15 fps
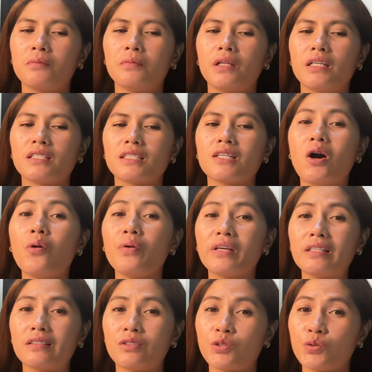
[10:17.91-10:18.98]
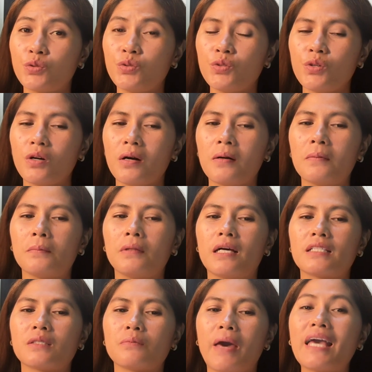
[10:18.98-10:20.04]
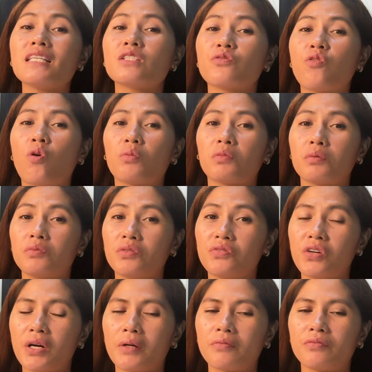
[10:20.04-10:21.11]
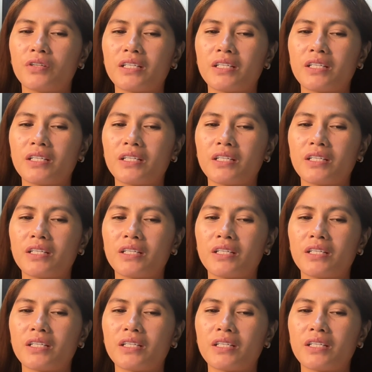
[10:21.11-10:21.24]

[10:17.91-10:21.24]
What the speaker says: plus going to plus base form of the verb.